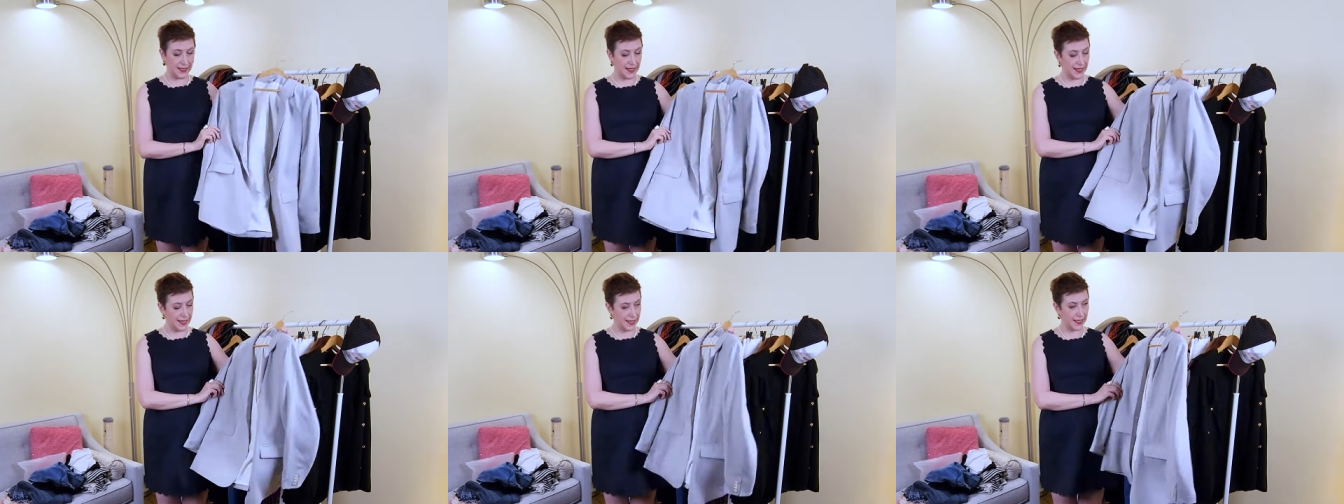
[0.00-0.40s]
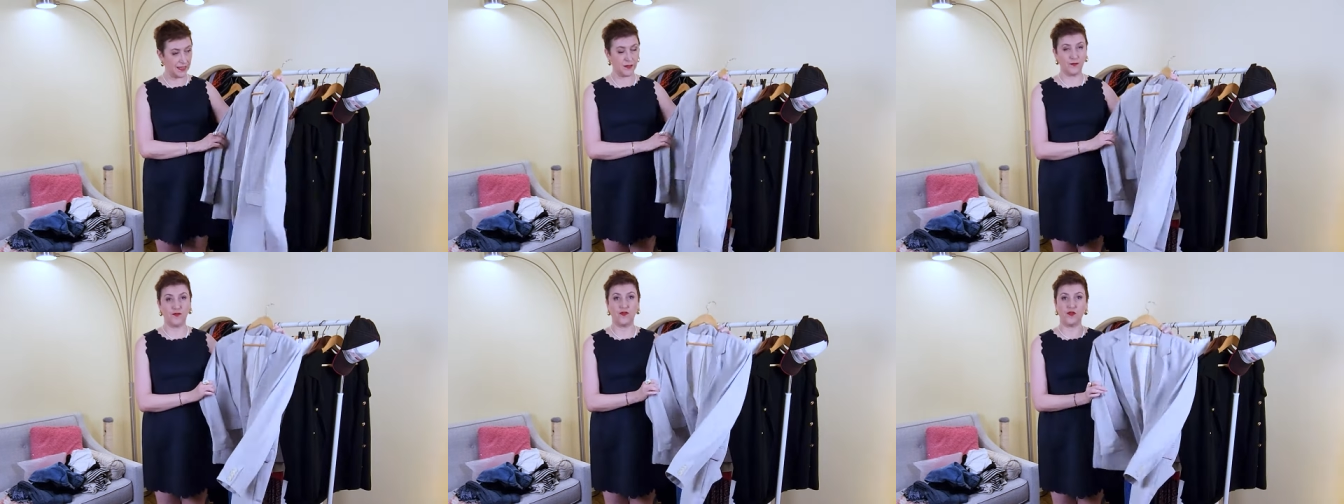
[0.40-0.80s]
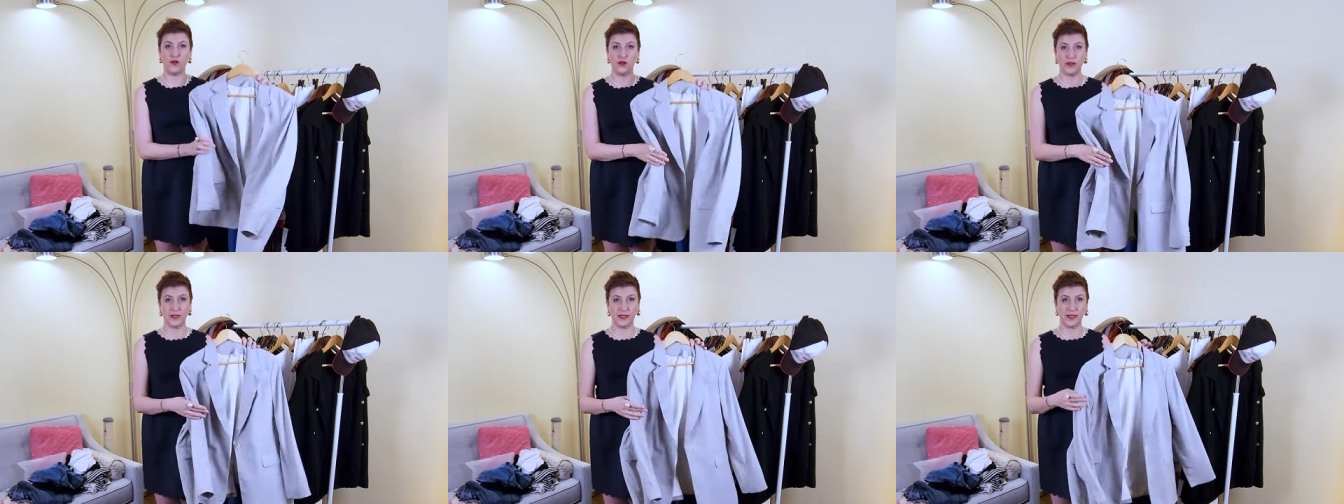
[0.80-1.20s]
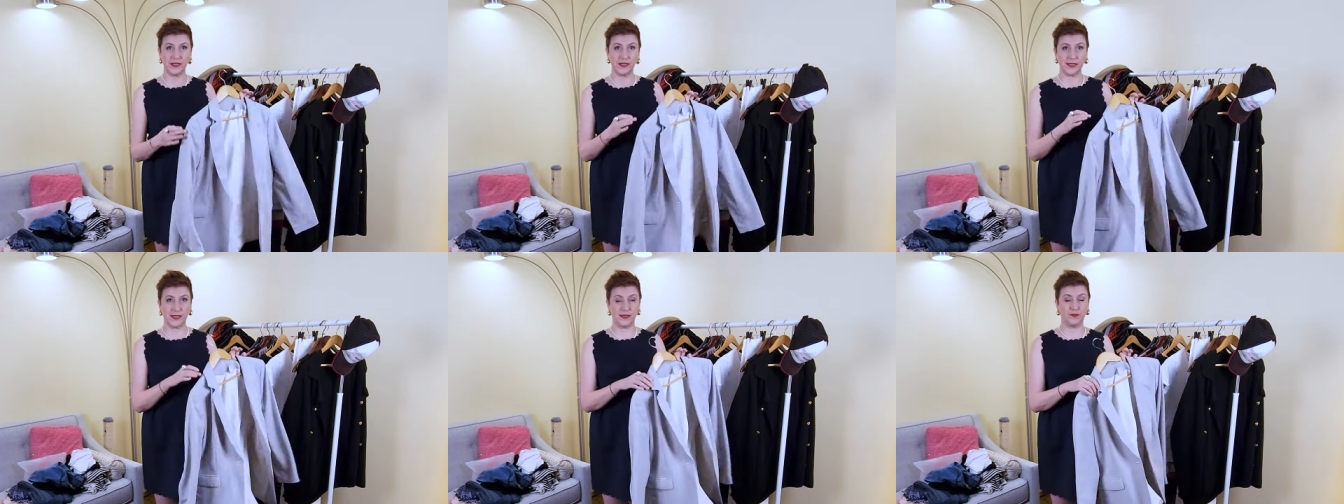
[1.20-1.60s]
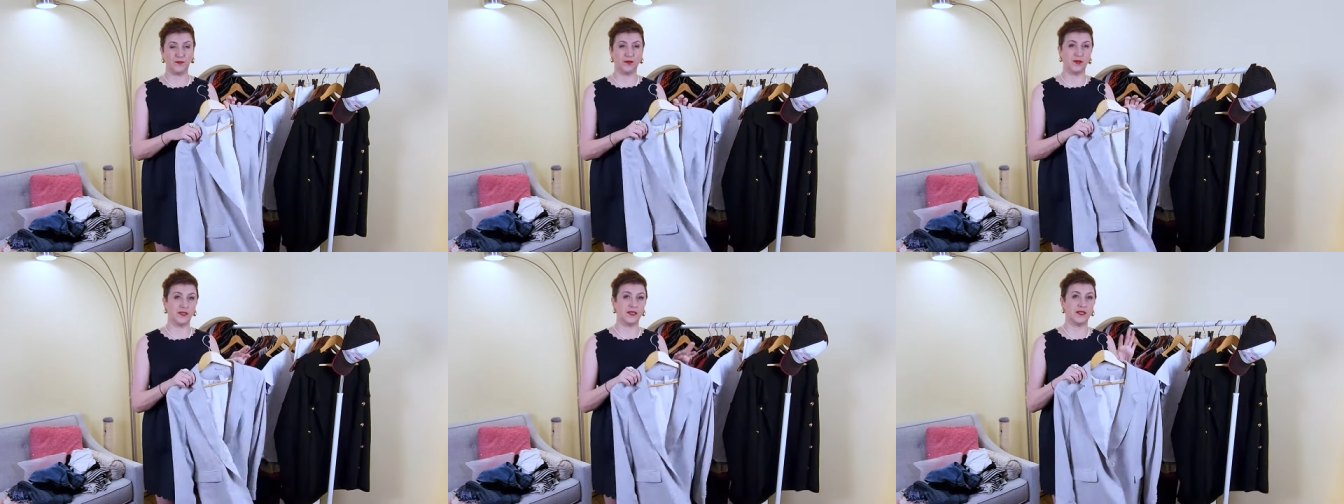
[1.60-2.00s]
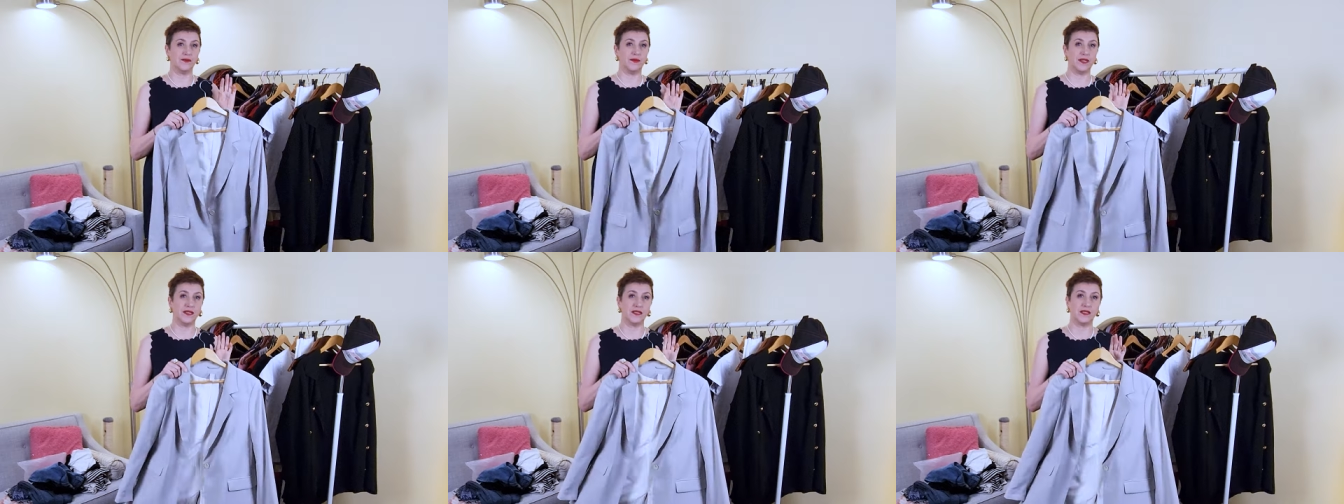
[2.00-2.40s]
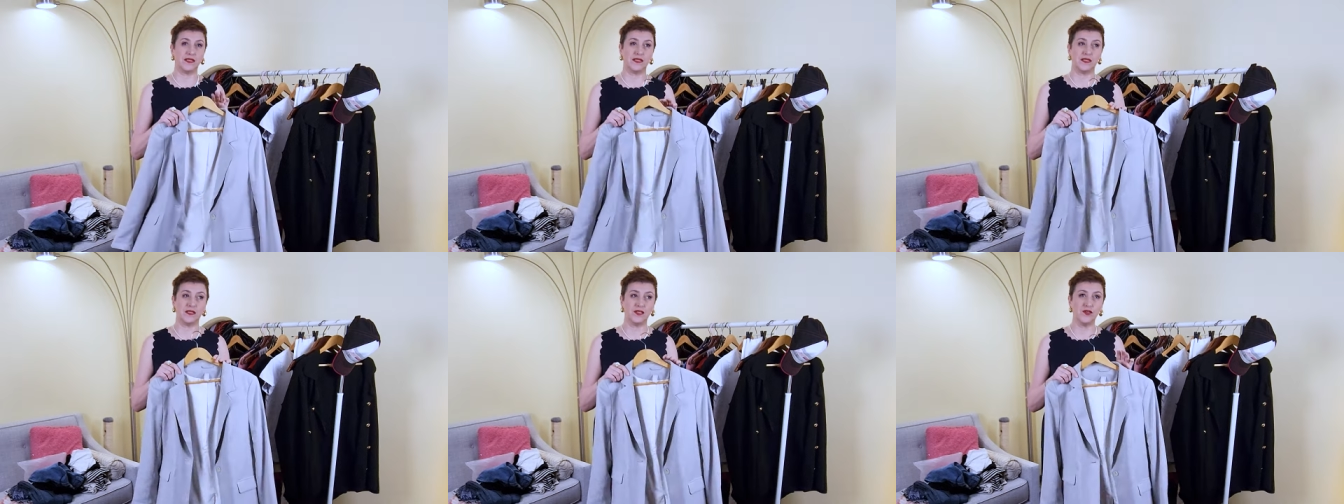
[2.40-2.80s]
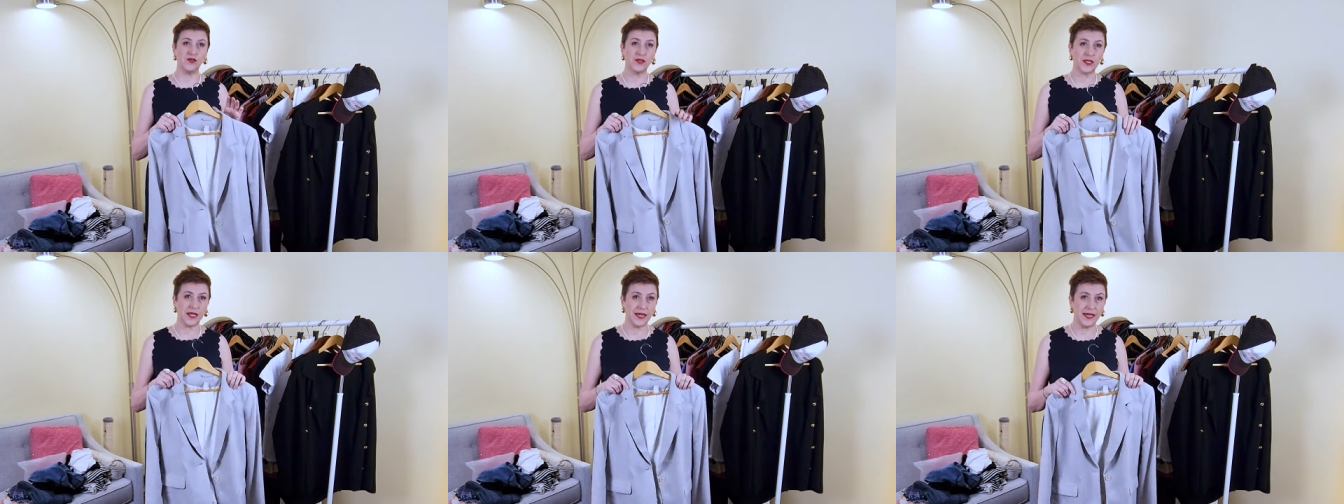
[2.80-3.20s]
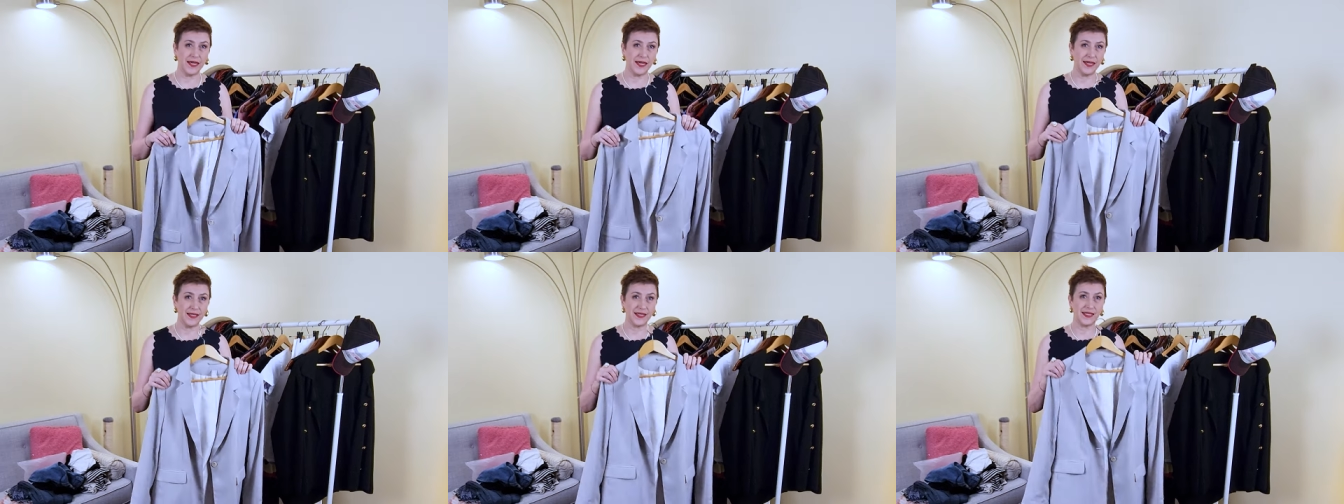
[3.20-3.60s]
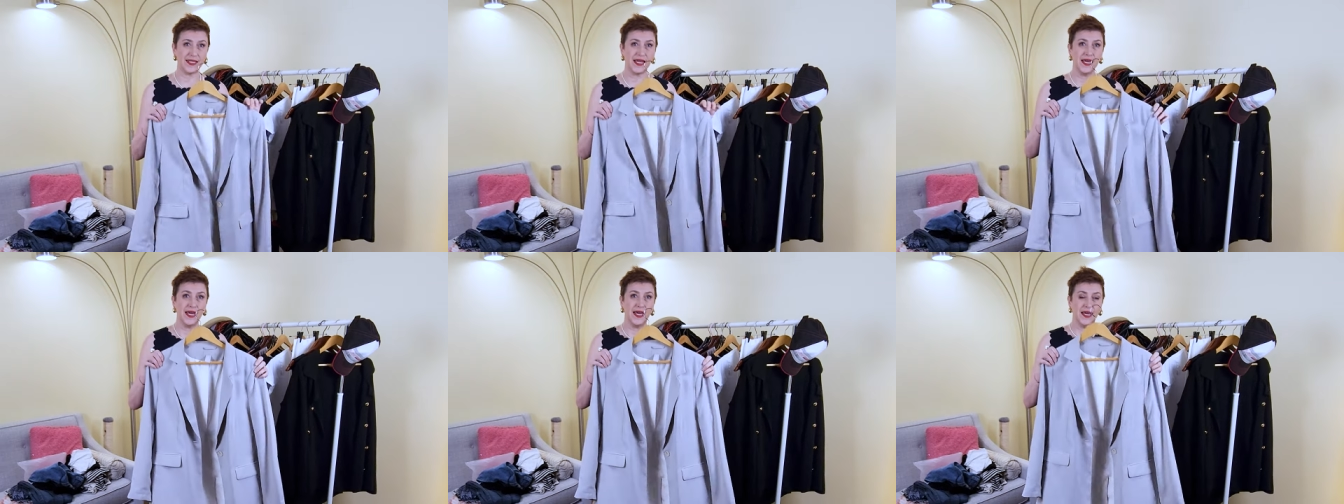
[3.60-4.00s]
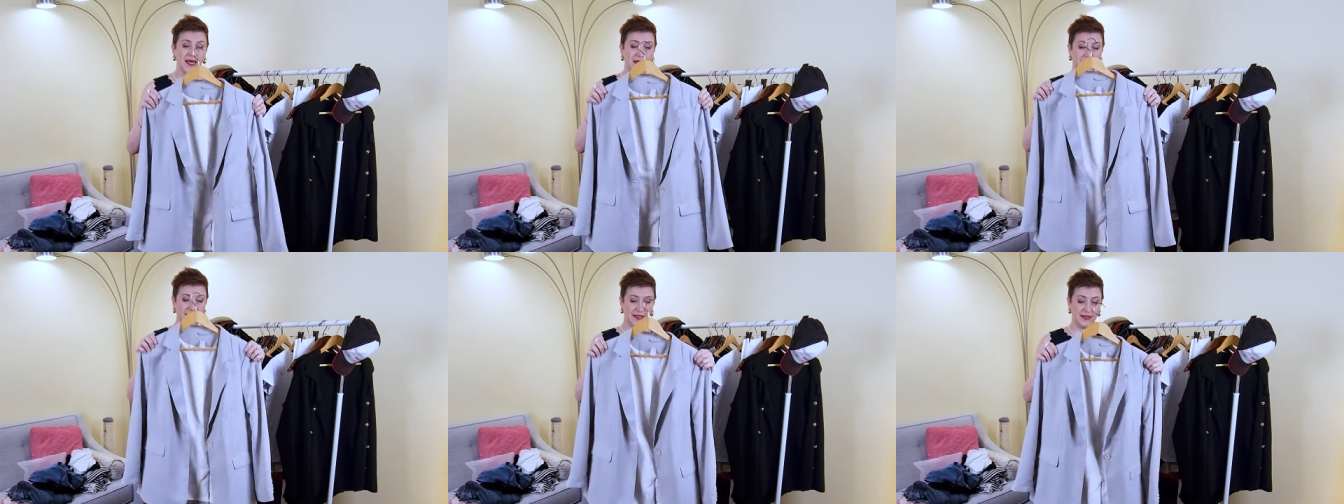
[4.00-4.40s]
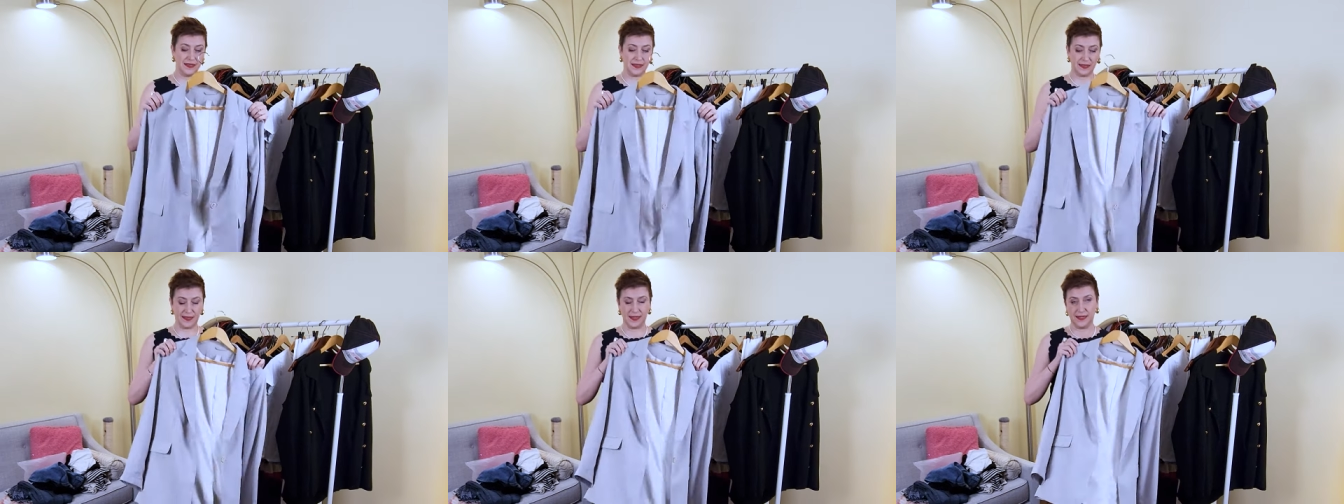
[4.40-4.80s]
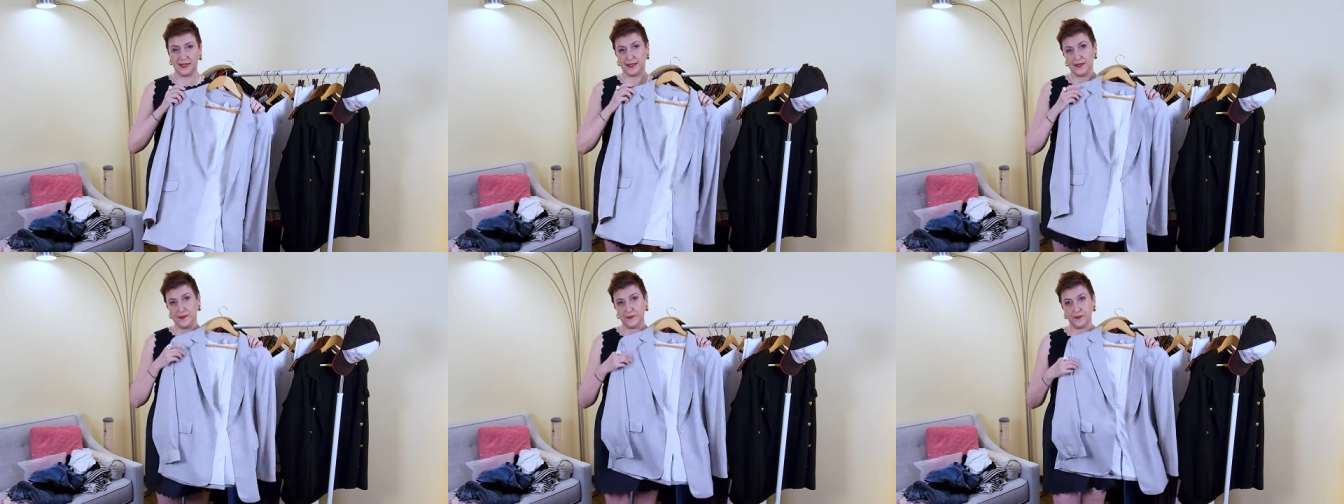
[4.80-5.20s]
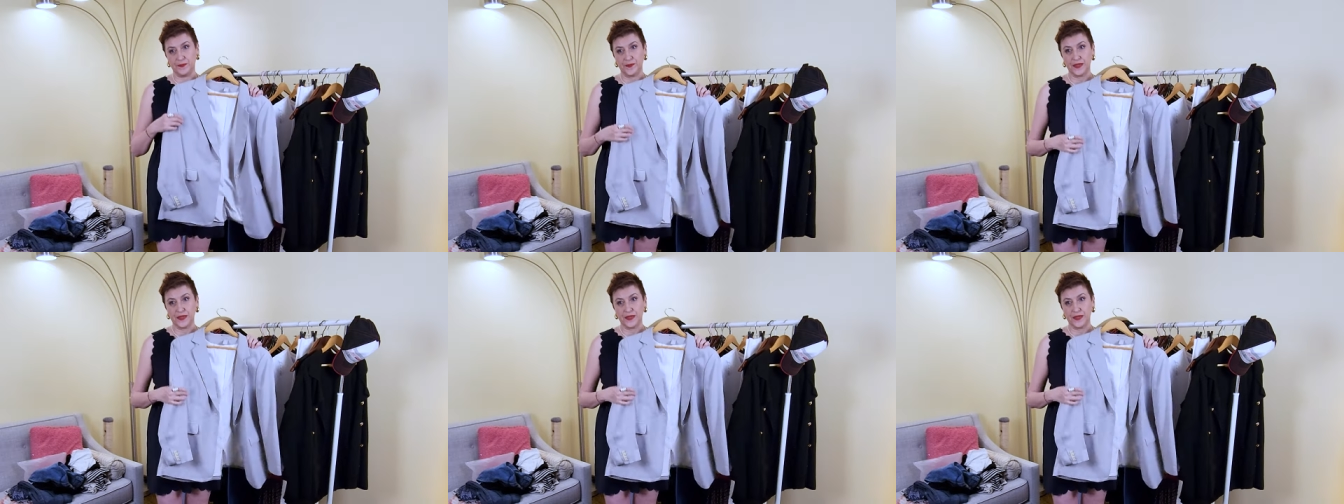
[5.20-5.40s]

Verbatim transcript: I can fold it and put it in my suitcase and, um,